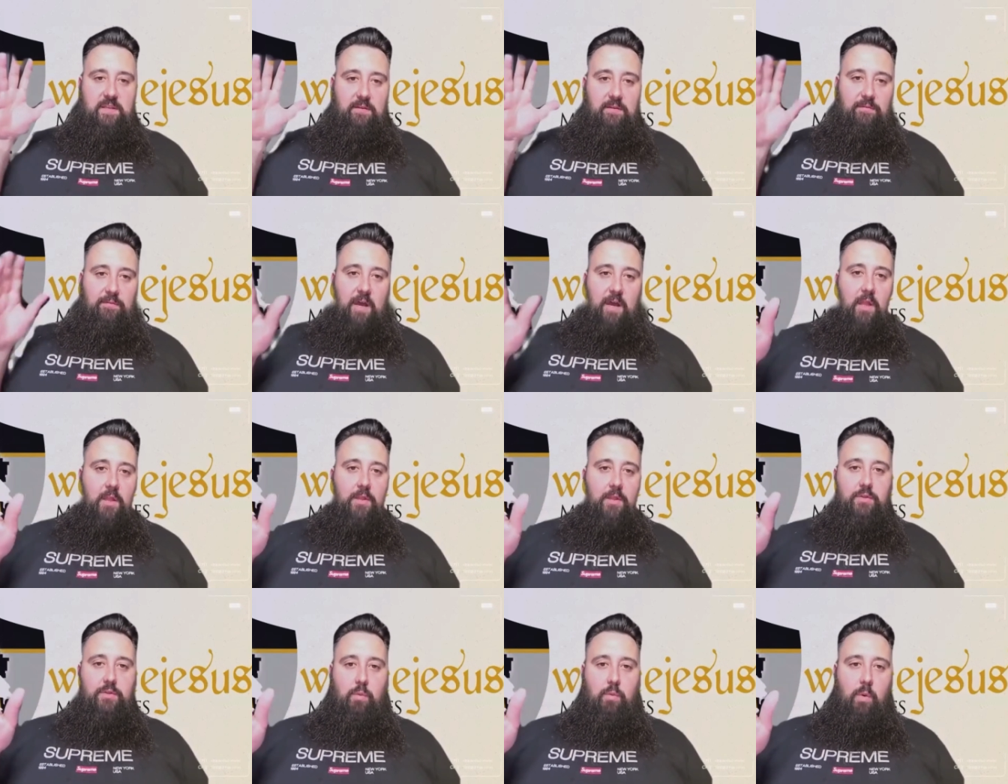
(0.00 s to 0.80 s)

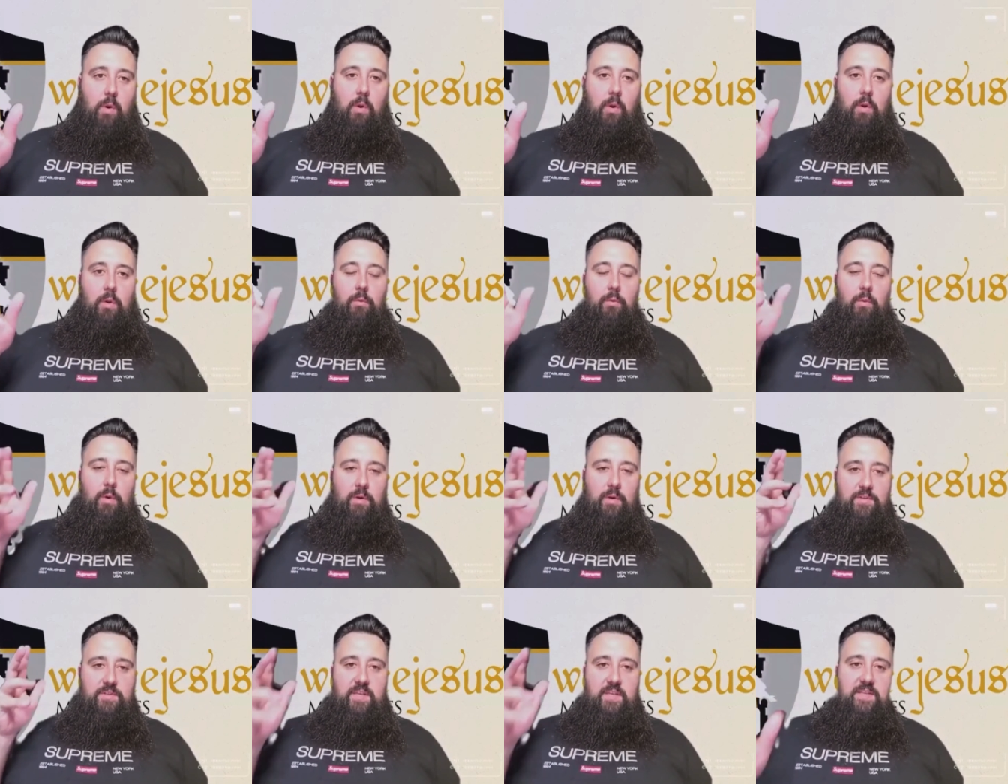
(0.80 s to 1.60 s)
Father's world
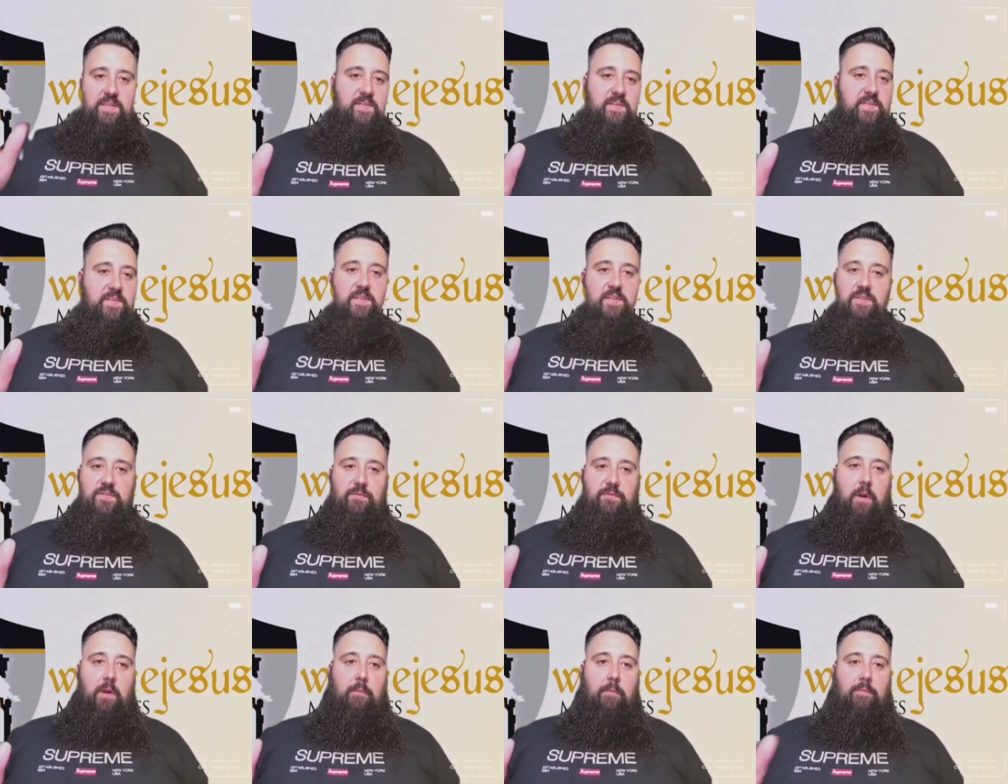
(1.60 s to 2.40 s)
where Jesus is
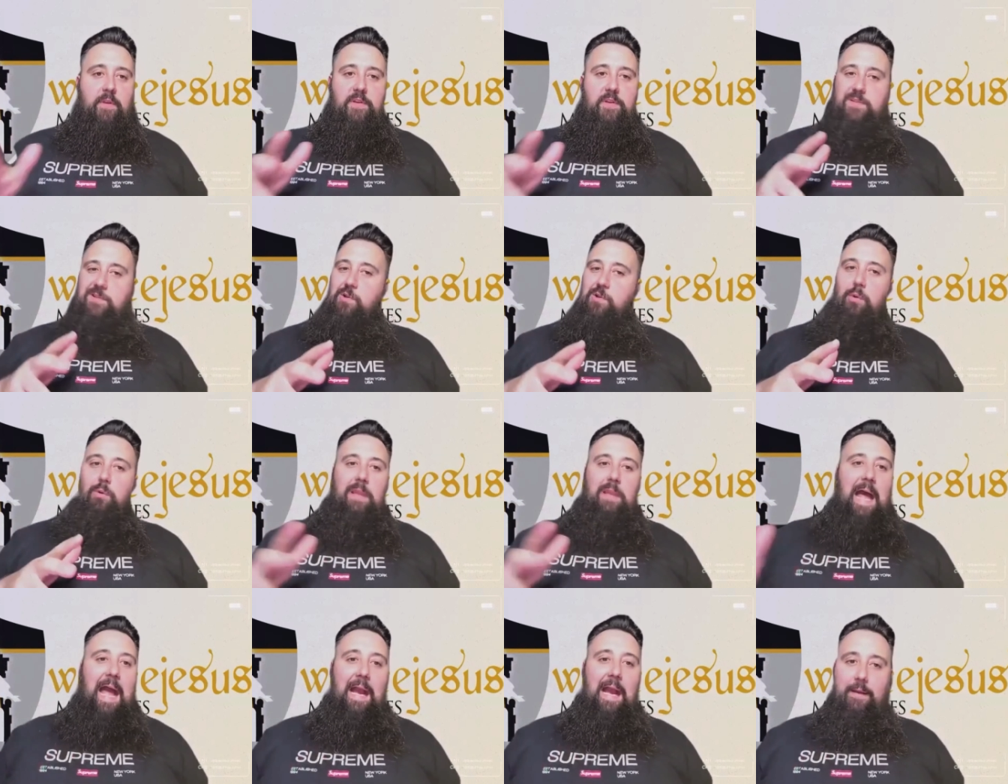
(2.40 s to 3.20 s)
from, there's no
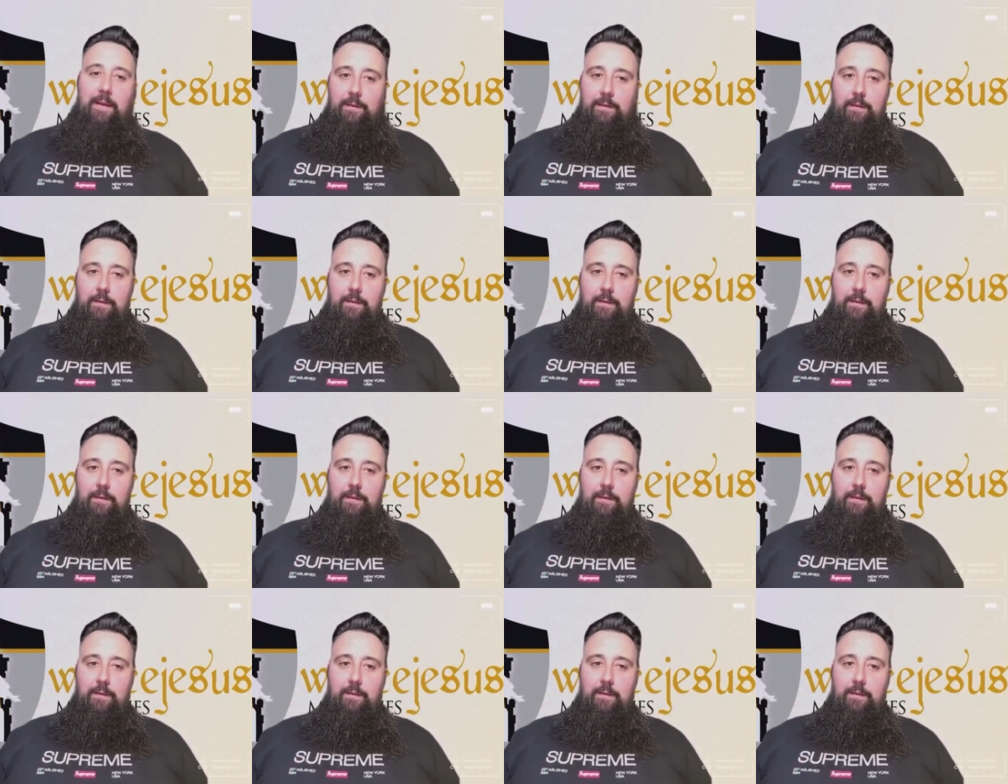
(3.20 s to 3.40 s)
lack.